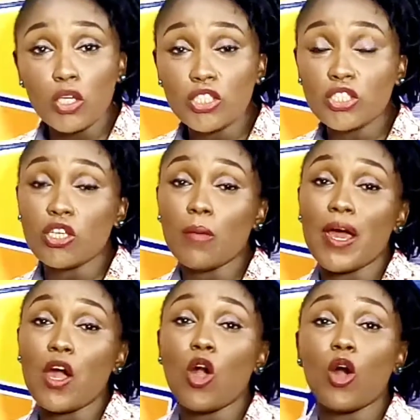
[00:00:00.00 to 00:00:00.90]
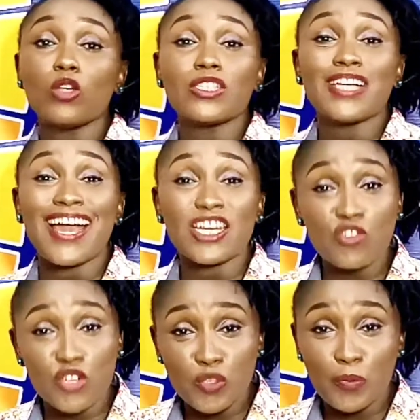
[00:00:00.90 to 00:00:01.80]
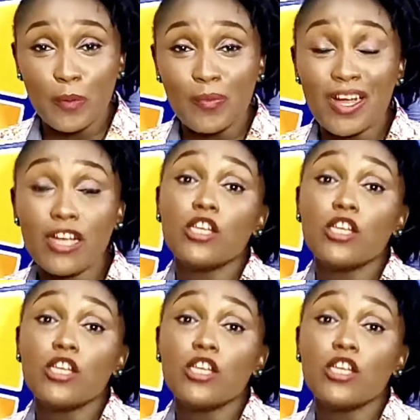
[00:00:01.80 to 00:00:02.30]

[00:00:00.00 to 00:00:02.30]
some are called cartridge paper,